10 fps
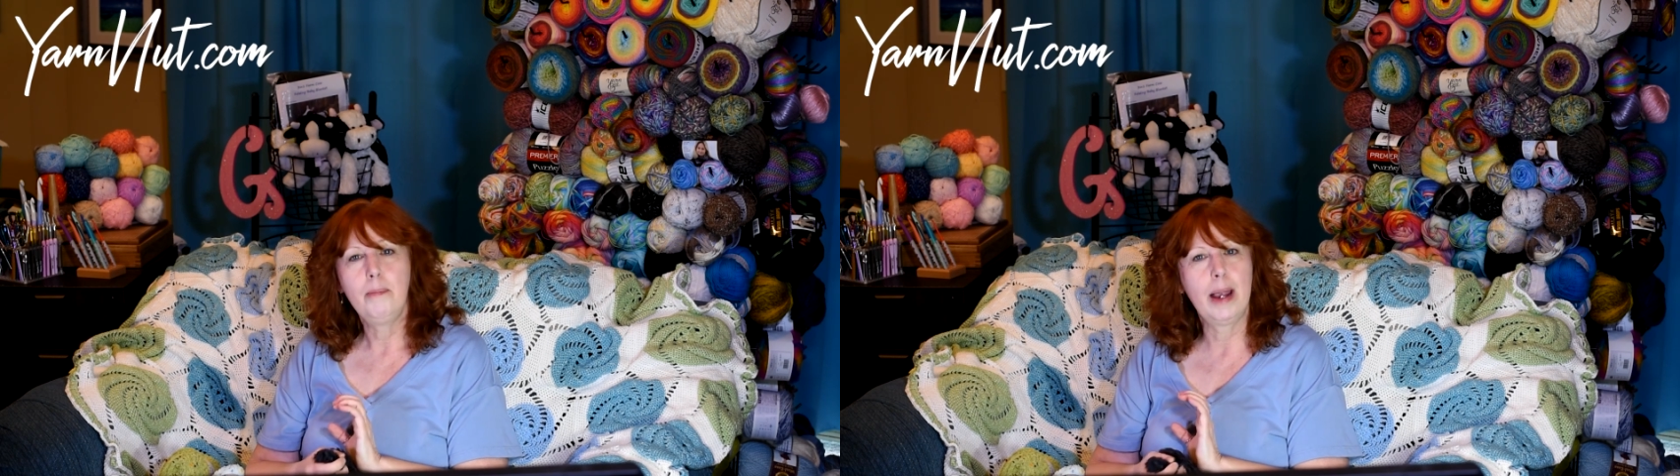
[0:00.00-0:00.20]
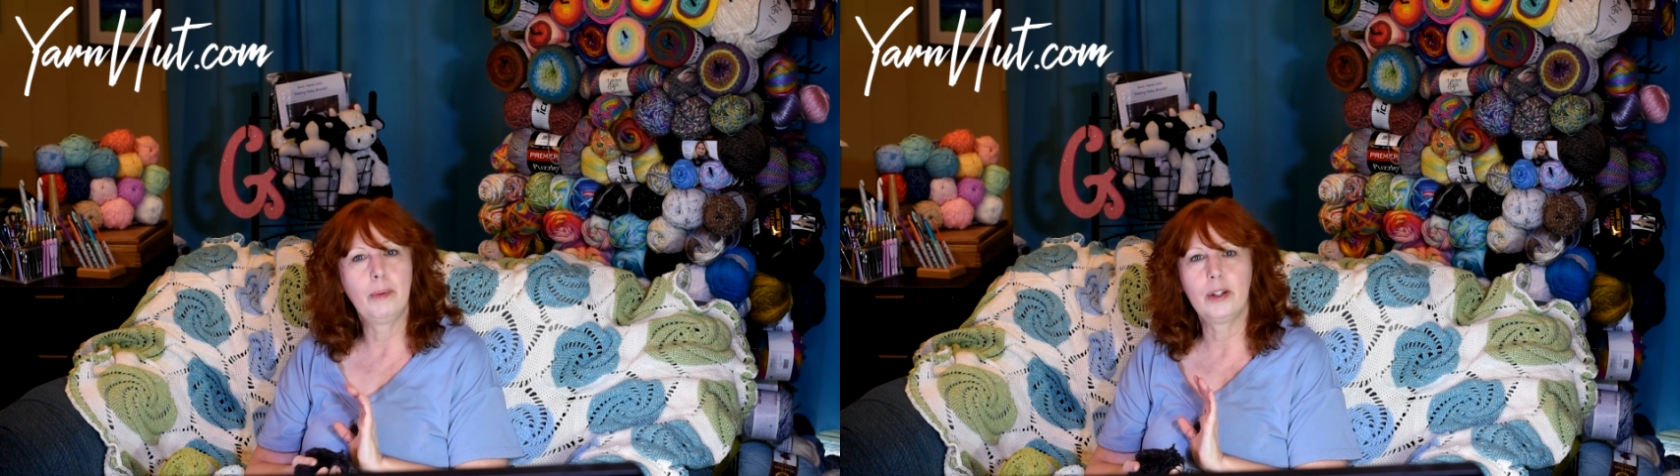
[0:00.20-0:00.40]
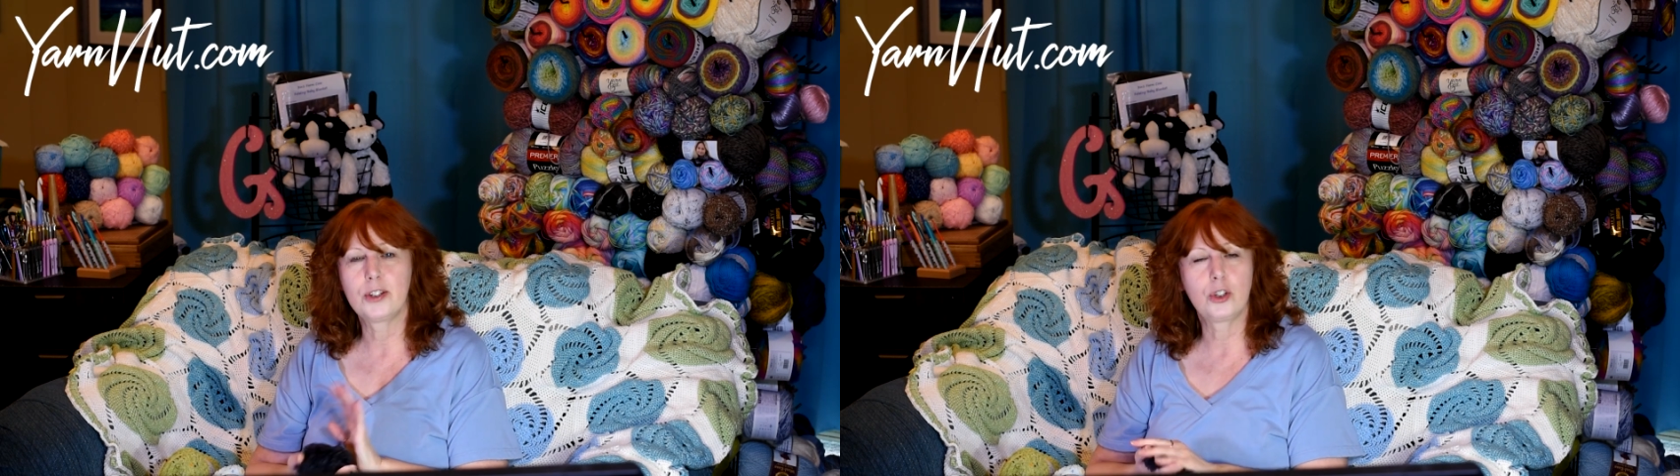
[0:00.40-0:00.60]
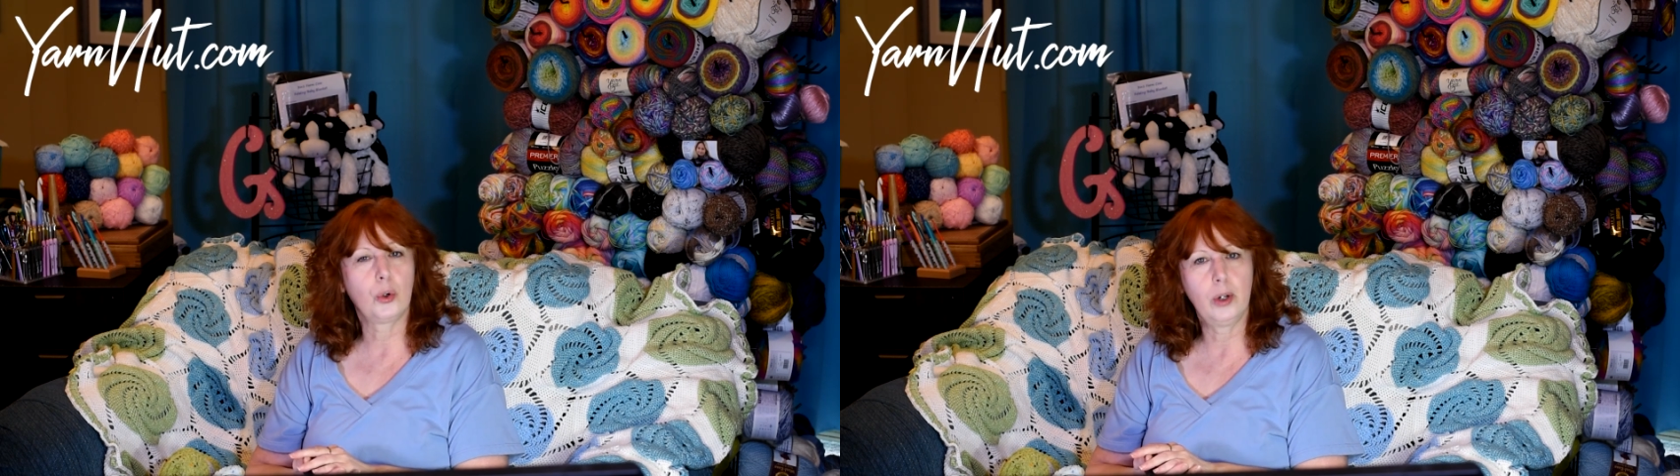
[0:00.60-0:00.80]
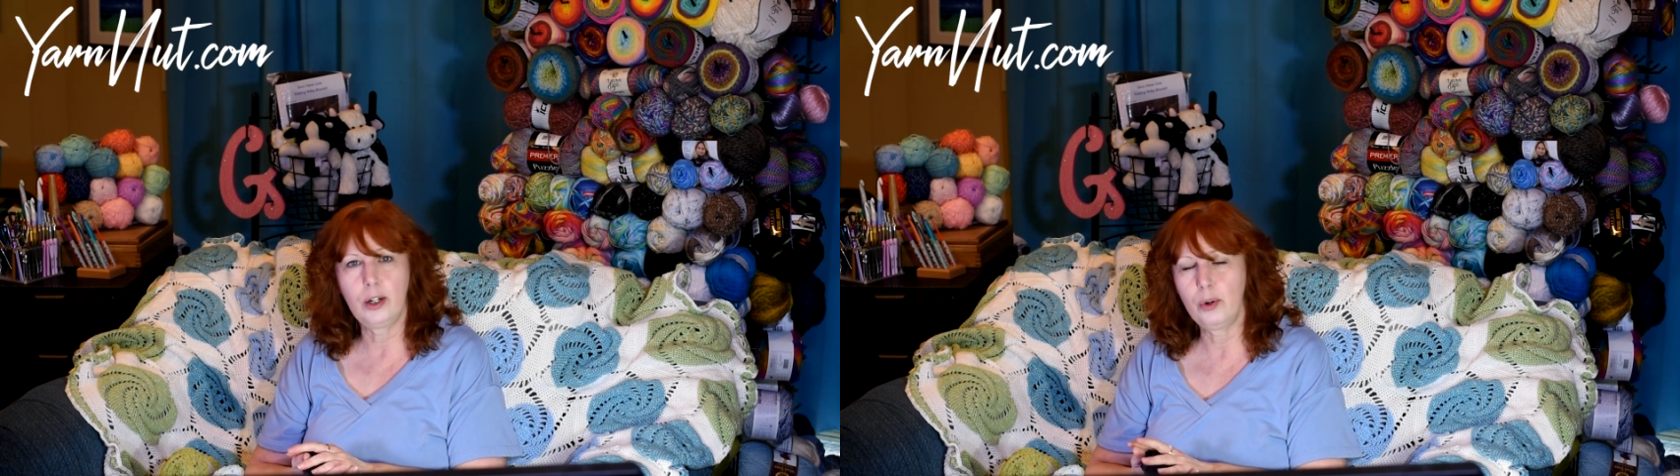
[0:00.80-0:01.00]
Pamela's
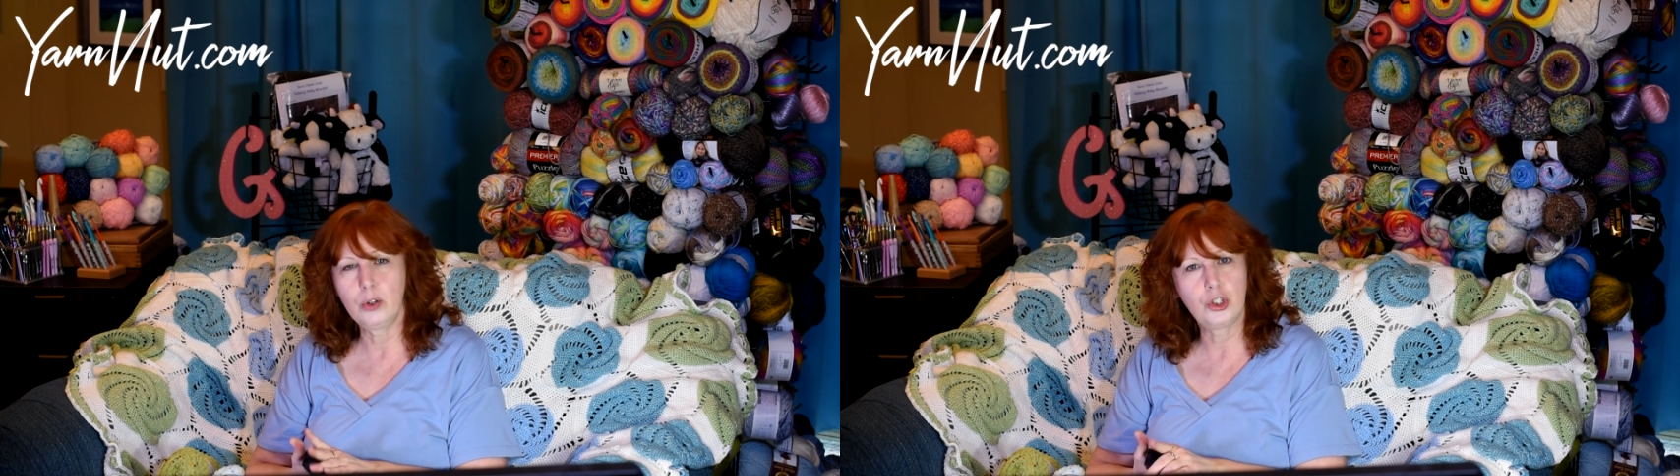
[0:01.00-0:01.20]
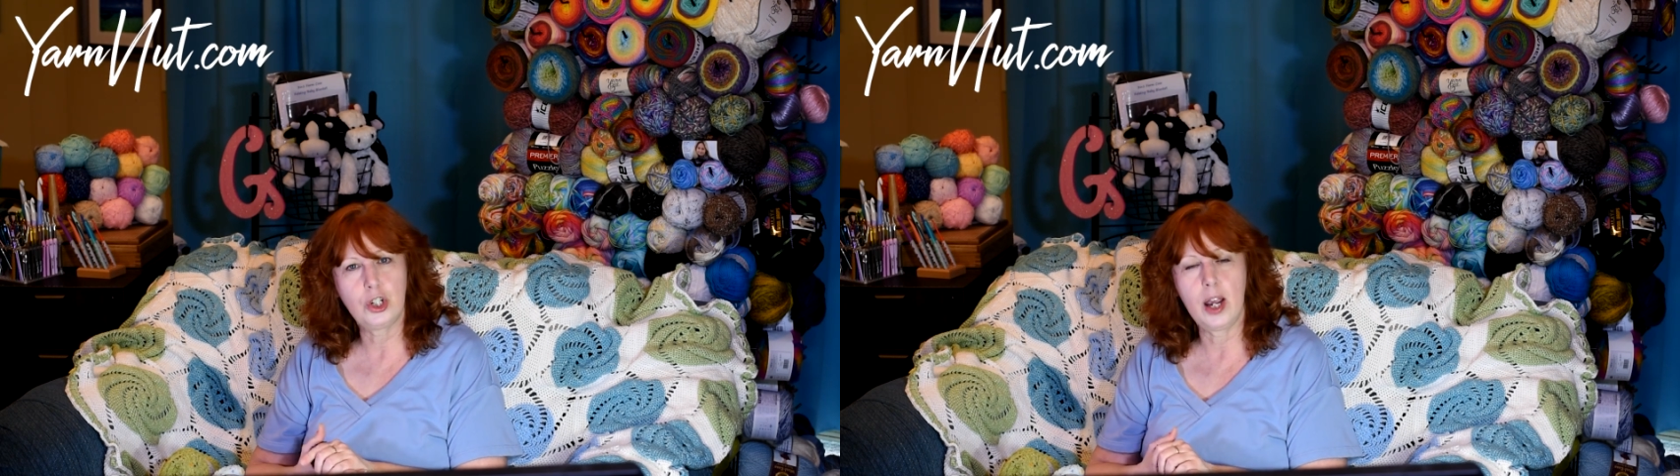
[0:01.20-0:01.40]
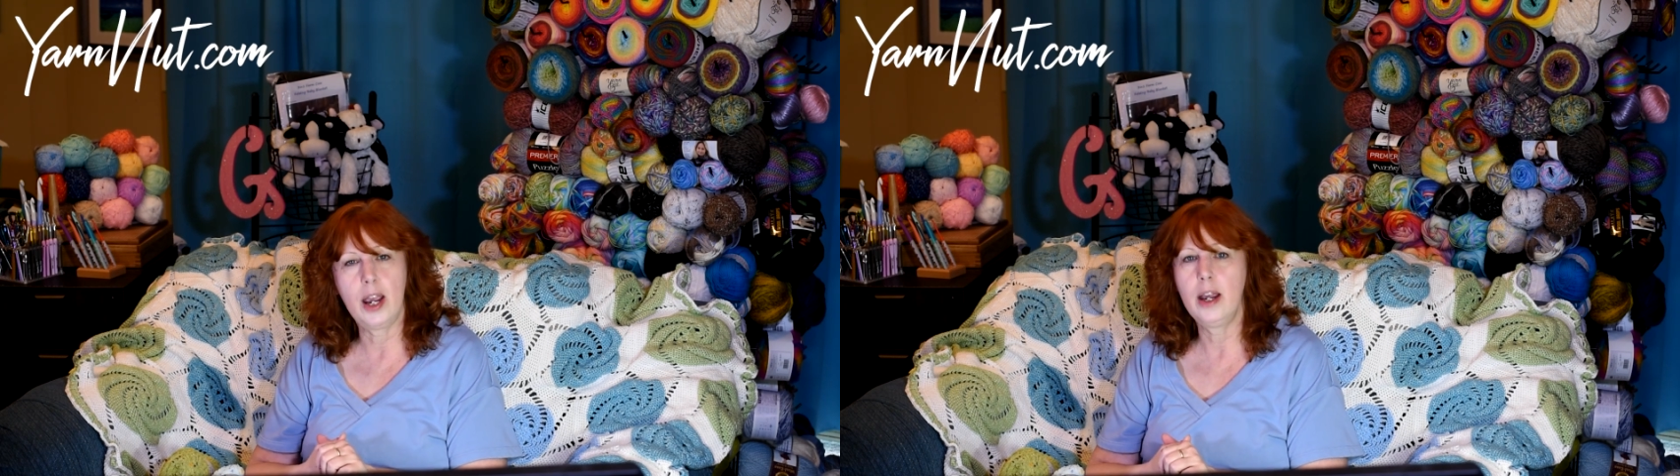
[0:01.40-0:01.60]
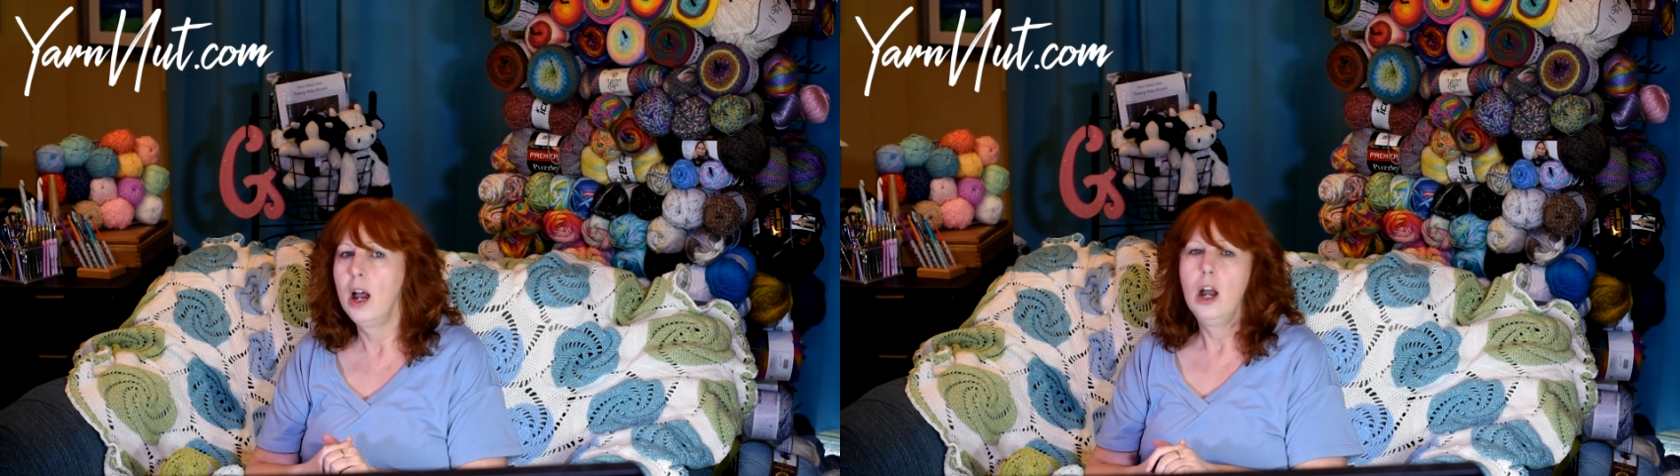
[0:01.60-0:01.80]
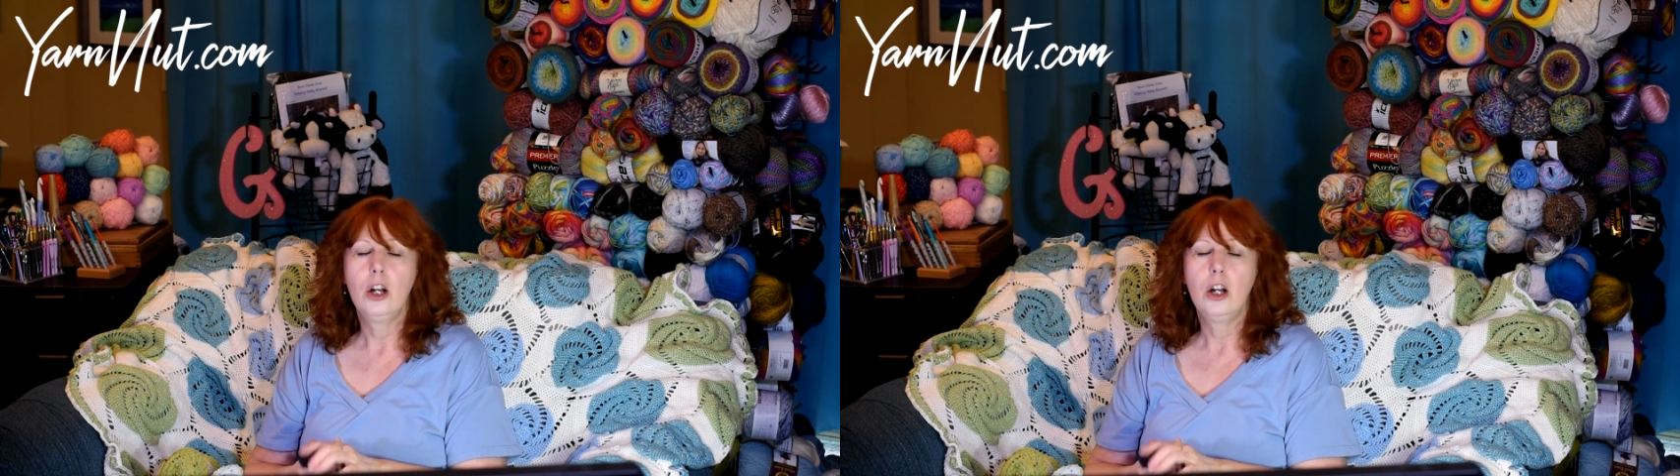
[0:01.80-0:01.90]
Adoring Crochet,